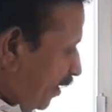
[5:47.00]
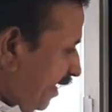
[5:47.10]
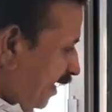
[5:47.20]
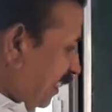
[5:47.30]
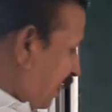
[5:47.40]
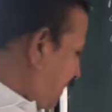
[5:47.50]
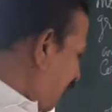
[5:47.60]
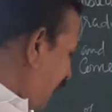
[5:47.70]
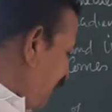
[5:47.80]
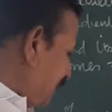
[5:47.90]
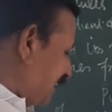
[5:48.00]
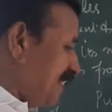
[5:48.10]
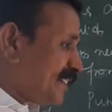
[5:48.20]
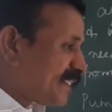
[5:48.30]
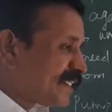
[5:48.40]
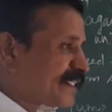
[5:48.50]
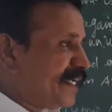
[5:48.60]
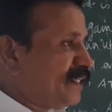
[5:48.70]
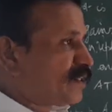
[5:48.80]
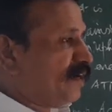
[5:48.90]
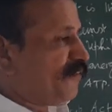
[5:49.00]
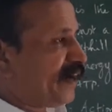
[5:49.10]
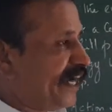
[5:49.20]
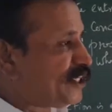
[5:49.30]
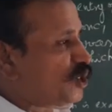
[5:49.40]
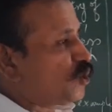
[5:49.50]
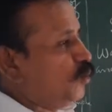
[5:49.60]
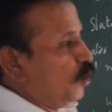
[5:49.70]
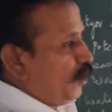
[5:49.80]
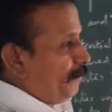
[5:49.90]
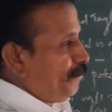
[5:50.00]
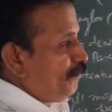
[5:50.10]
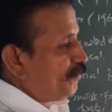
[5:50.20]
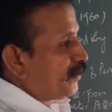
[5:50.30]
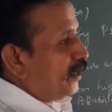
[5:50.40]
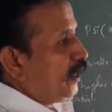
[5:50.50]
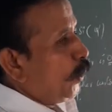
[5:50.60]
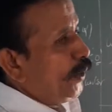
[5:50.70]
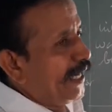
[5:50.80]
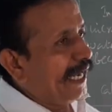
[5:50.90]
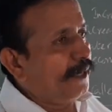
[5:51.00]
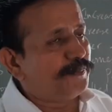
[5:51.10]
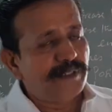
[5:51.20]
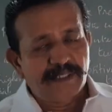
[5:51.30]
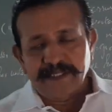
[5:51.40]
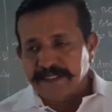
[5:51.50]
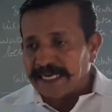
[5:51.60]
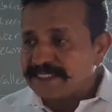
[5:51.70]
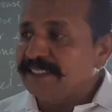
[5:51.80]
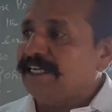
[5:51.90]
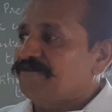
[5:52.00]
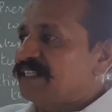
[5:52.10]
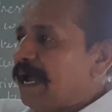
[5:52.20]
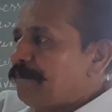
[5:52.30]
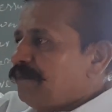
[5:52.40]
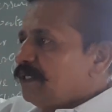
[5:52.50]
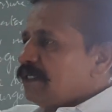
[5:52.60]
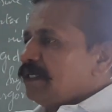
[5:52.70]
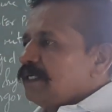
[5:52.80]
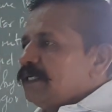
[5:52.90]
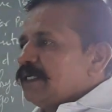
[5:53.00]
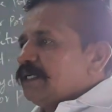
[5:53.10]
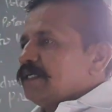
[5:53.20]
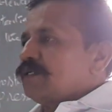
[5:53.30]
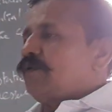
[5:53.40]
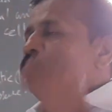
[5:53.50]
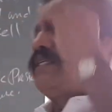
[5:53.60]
in it and the high tensile strength of H2O will help the ascent of sap. So what